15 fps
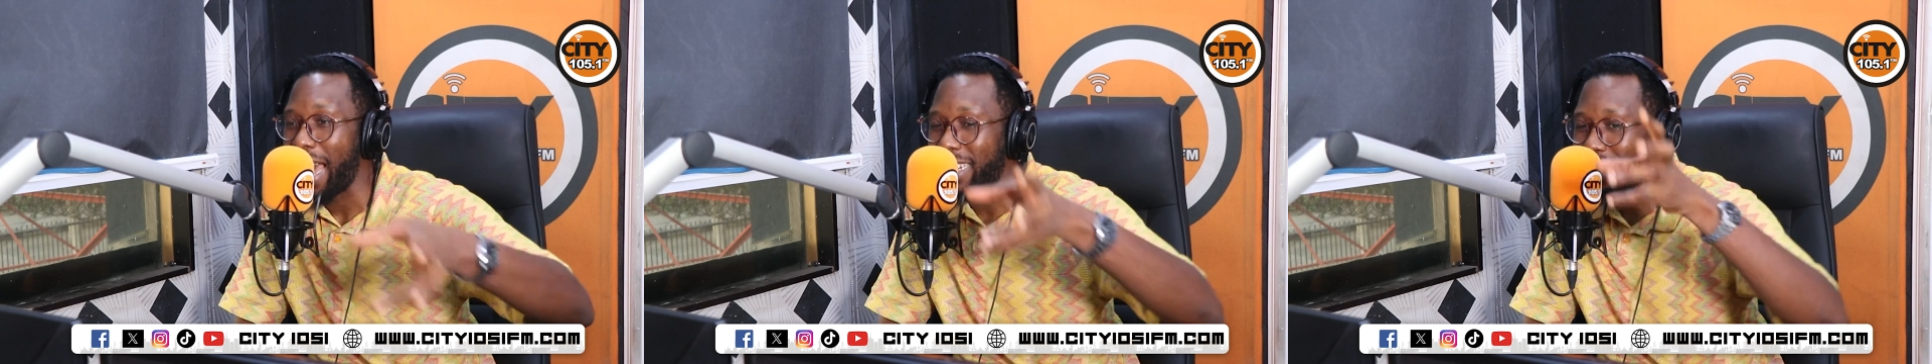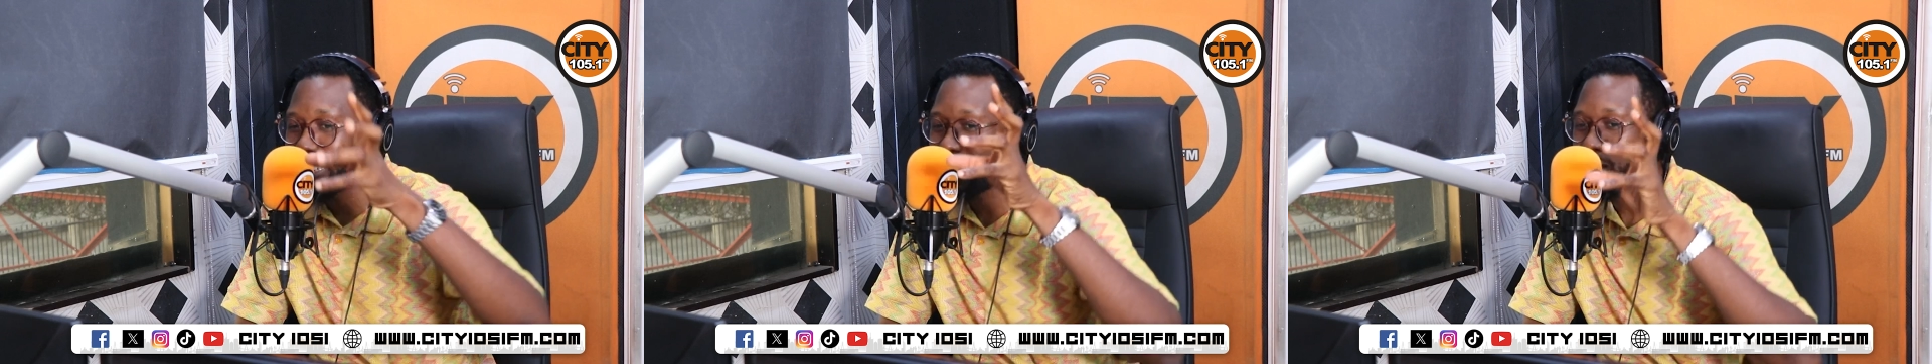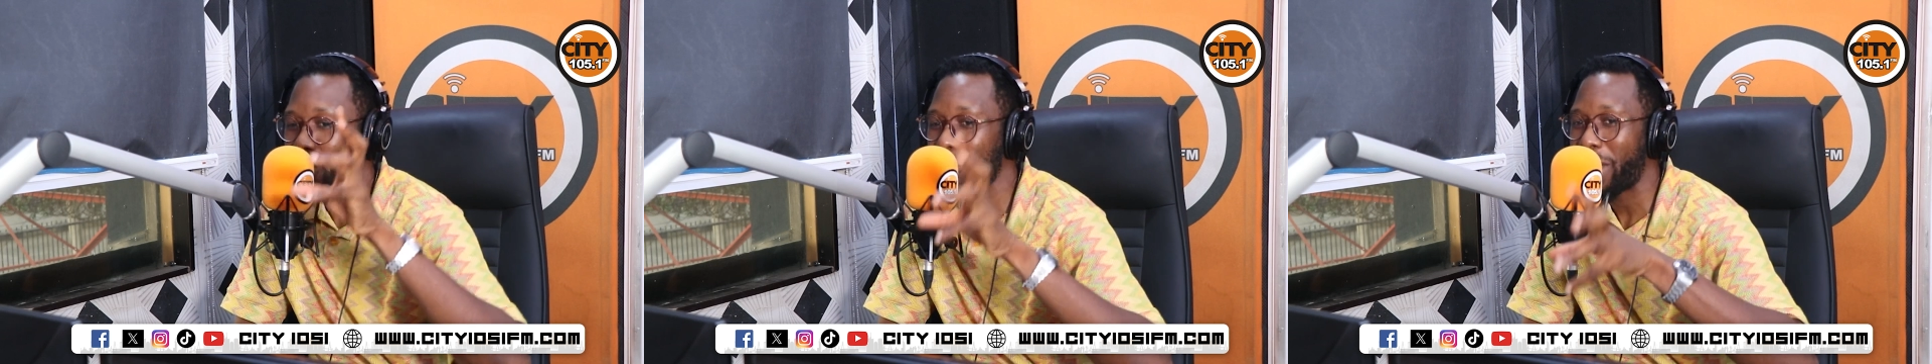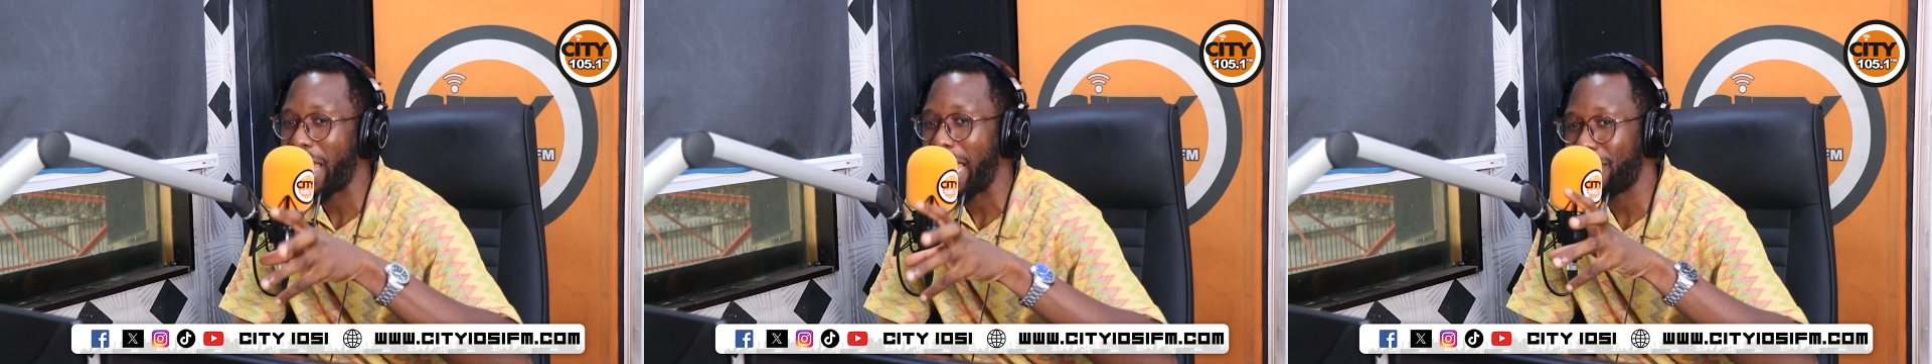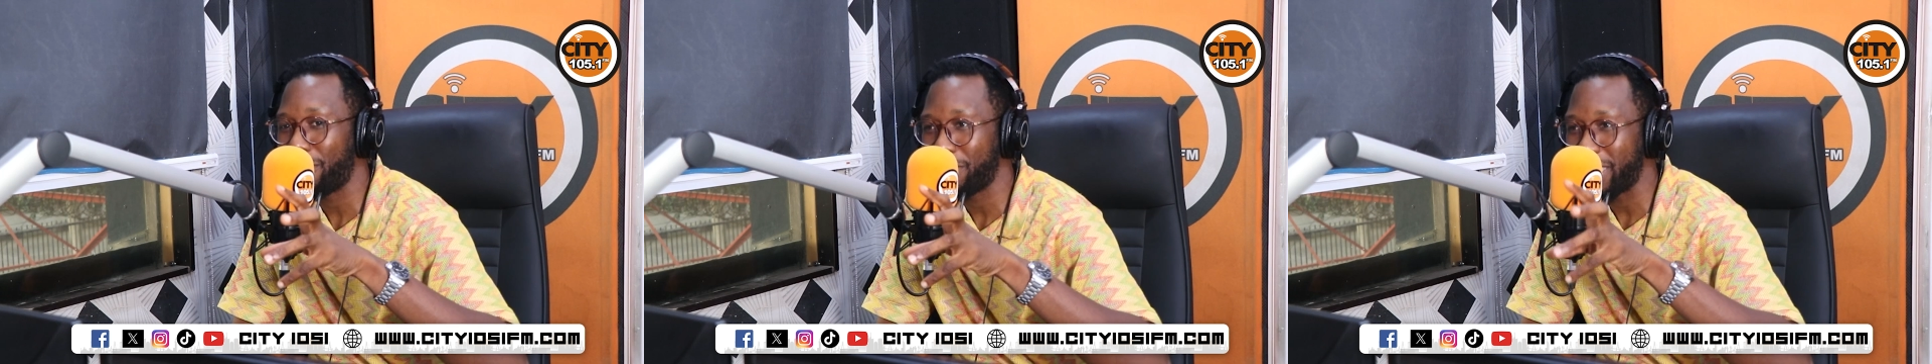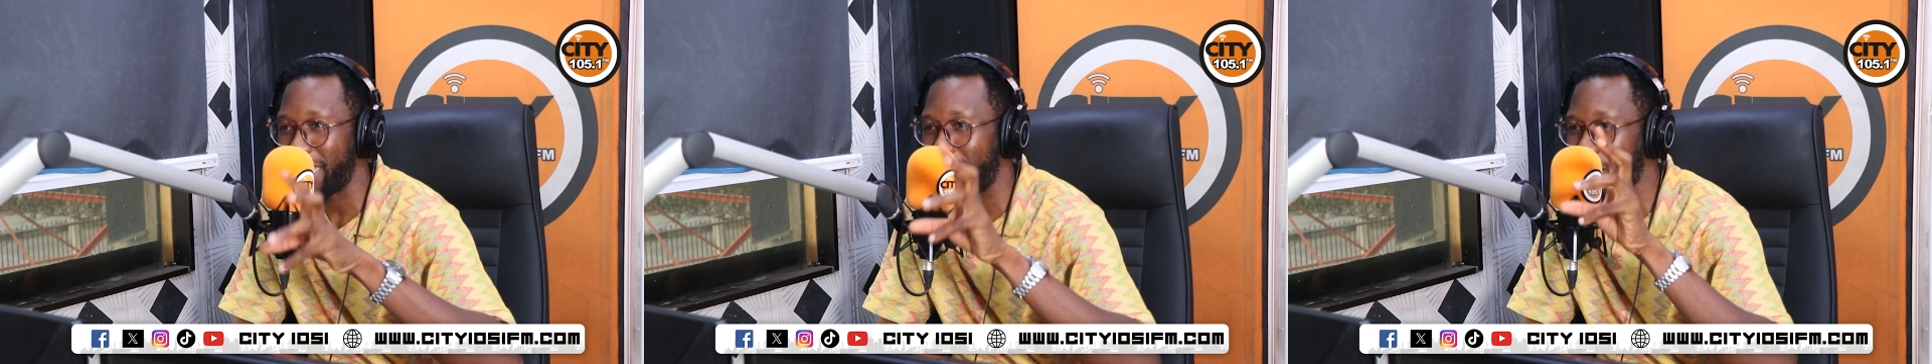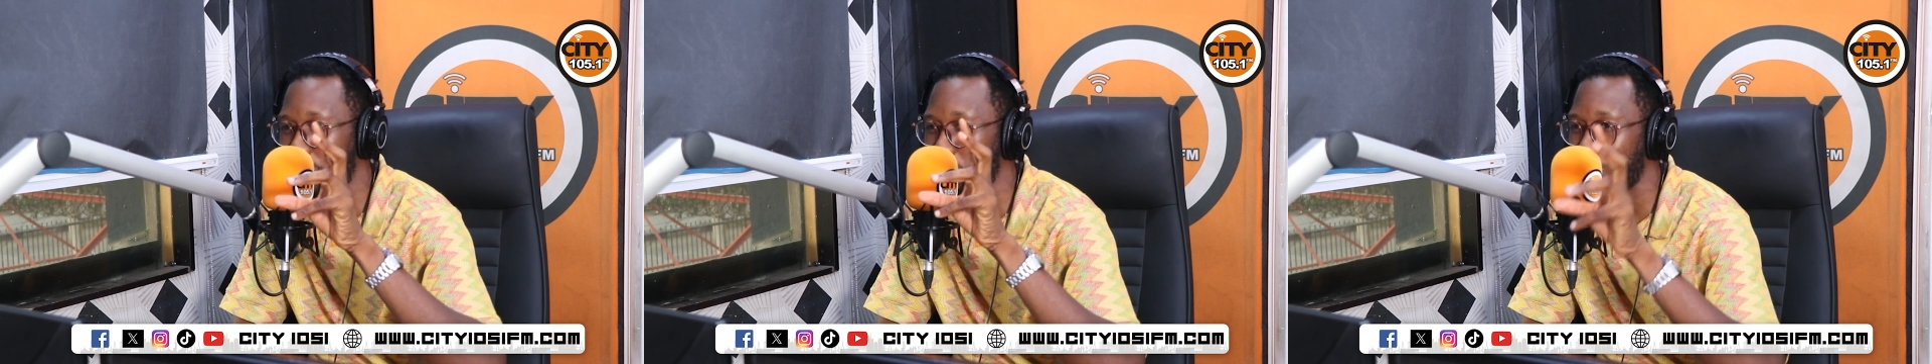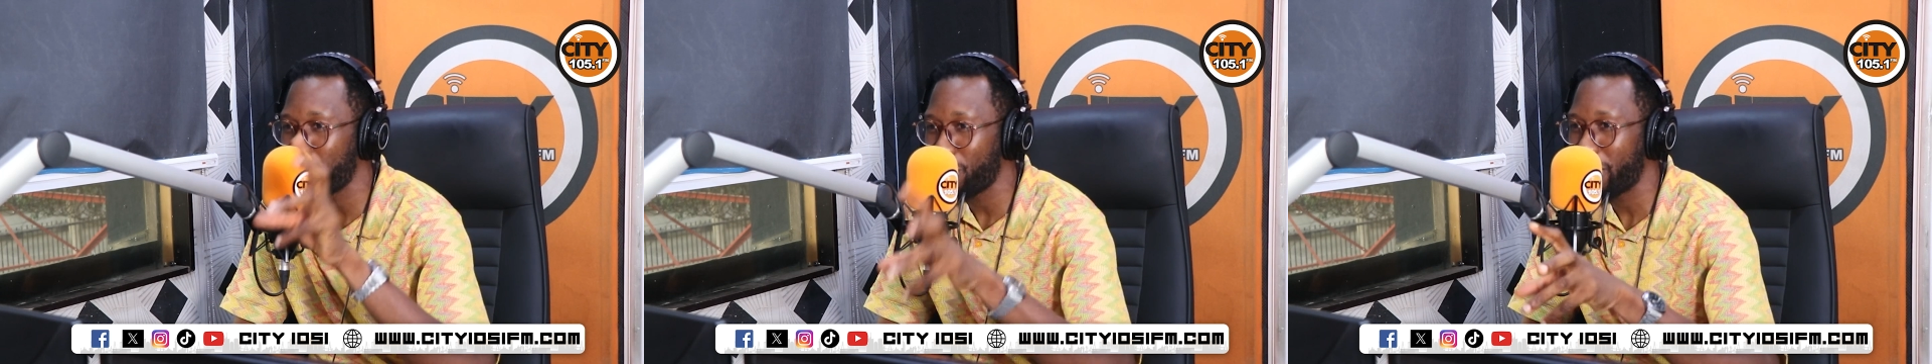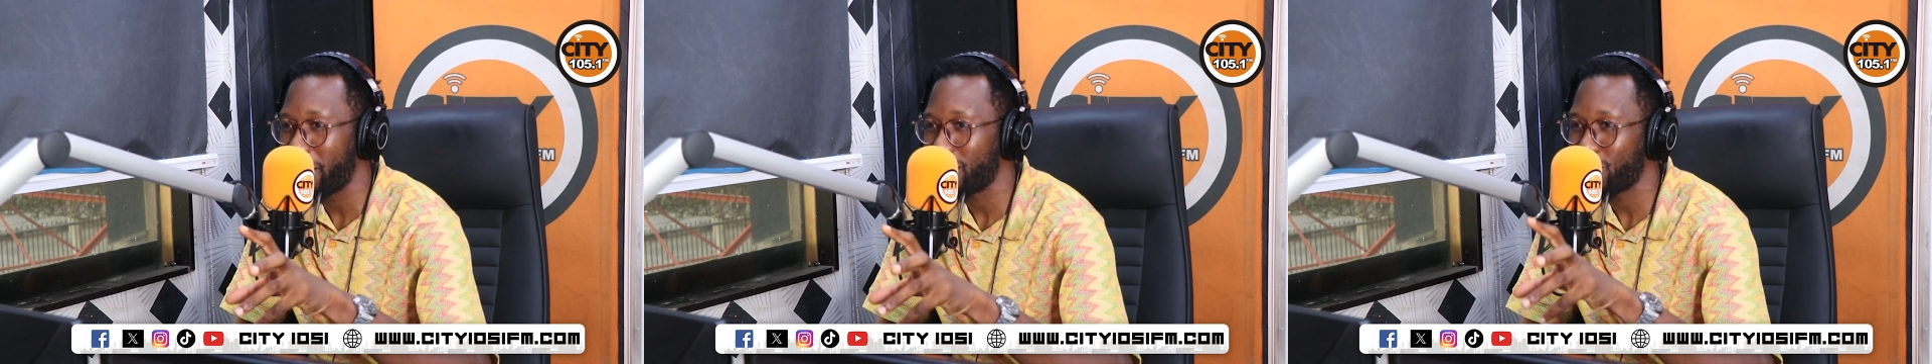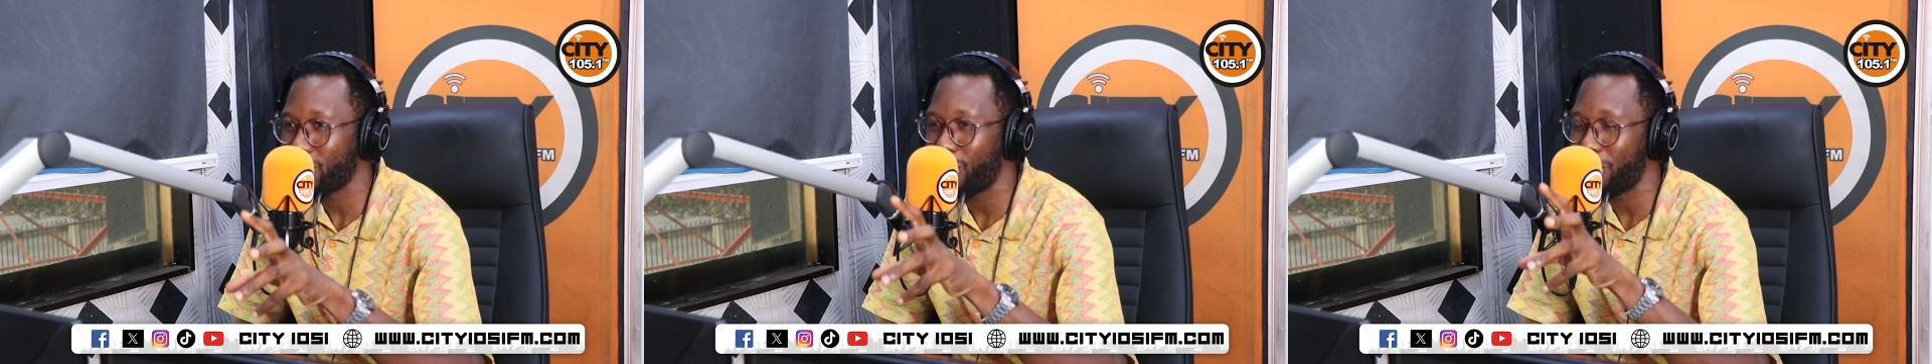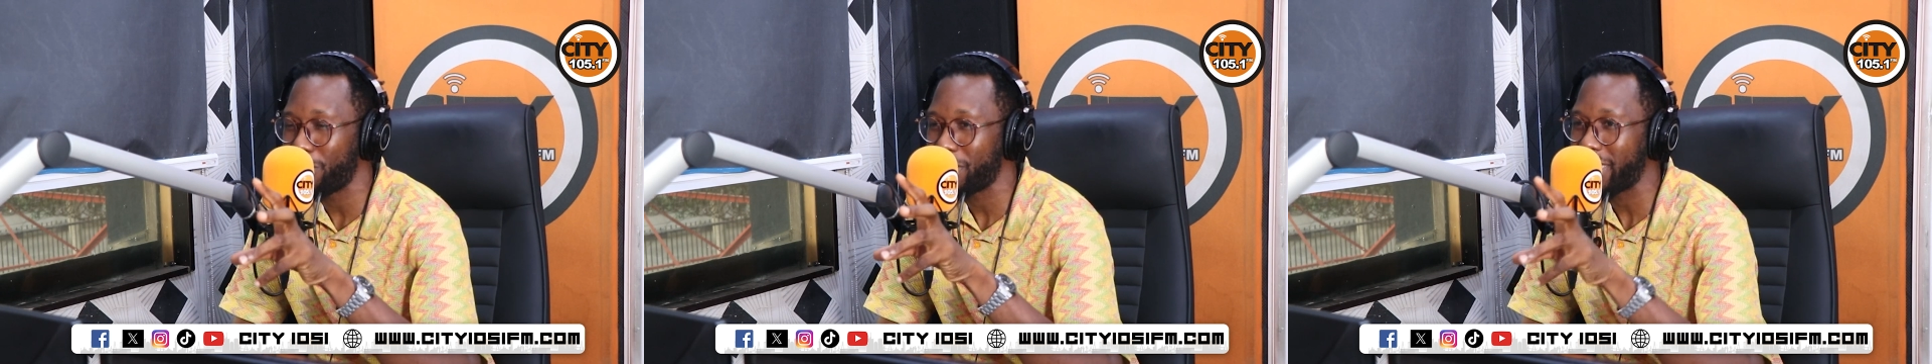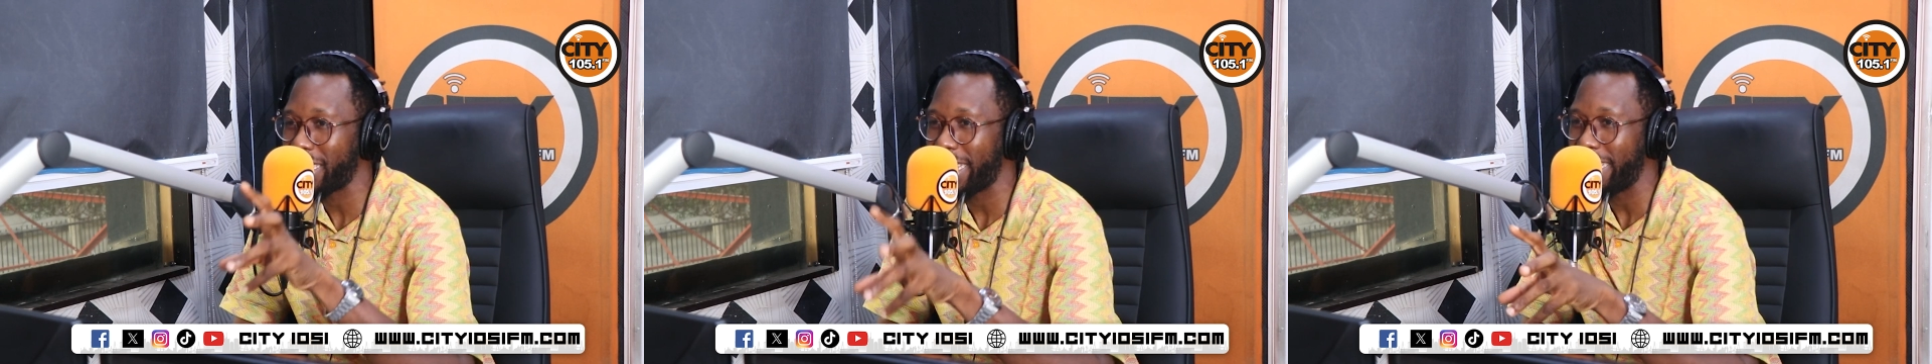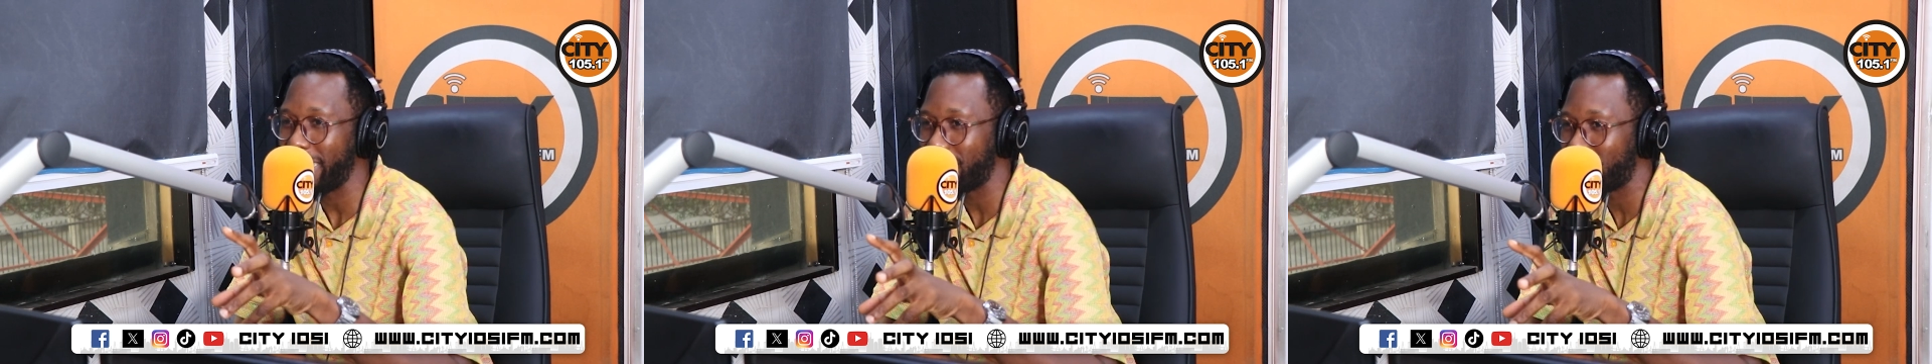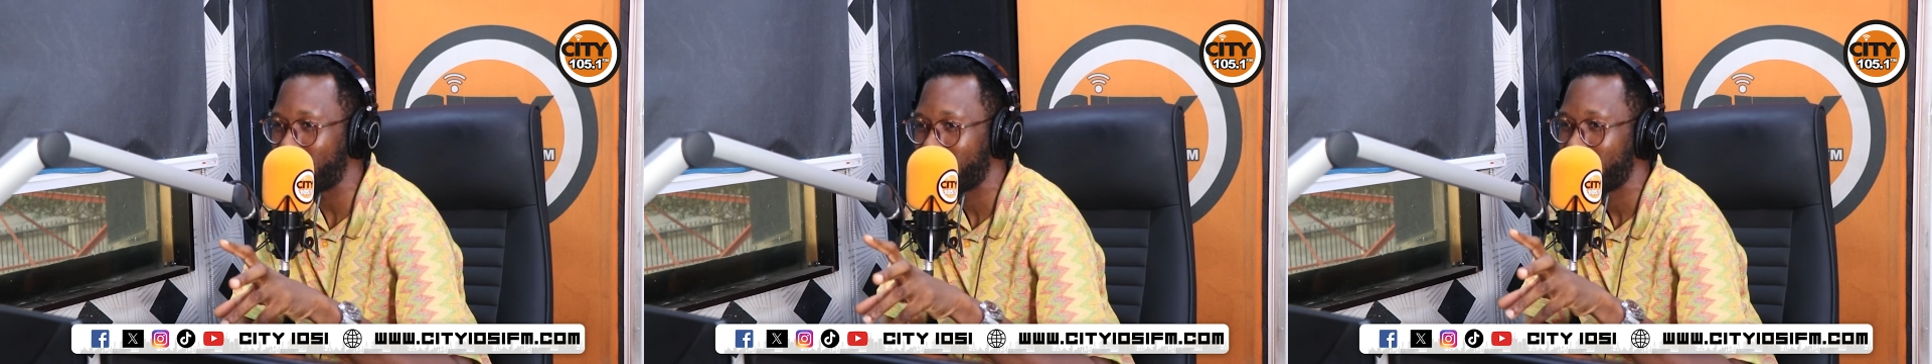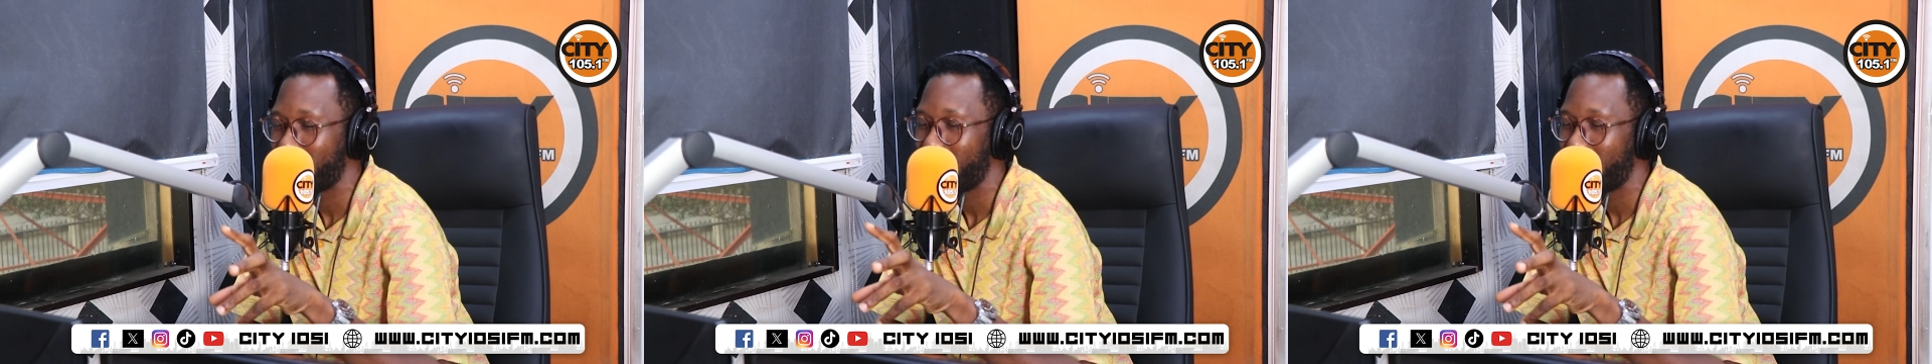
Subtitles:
and they don't have the experience of stage,